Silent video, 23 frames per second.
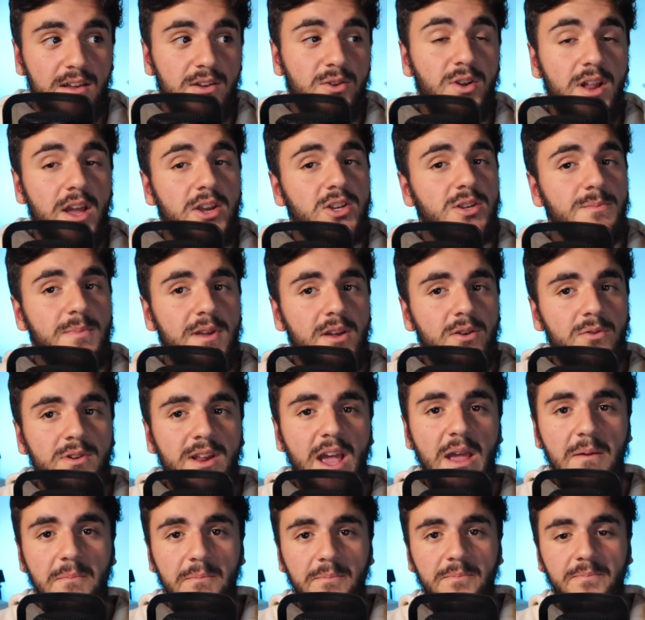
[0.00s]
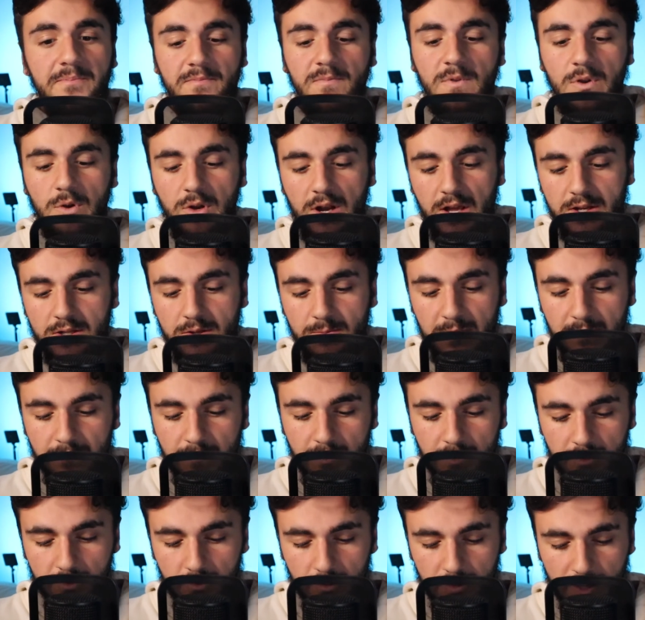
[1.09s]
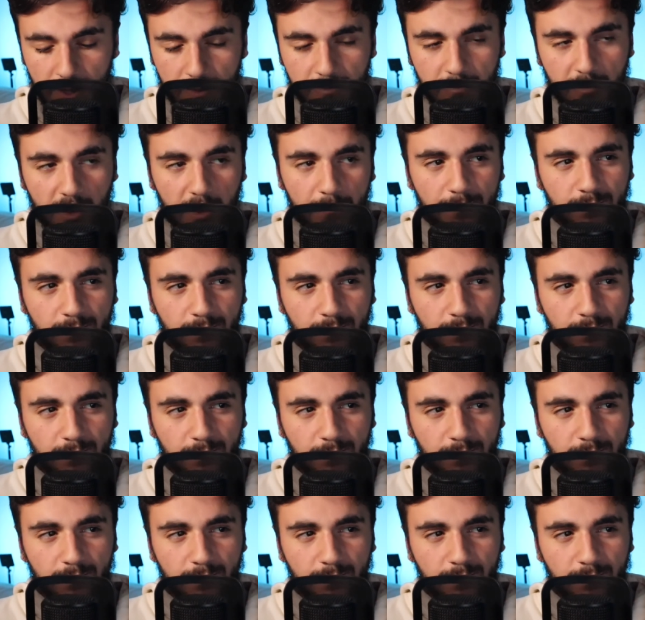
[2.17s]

Could actually be a good game. Could actually be a very good game.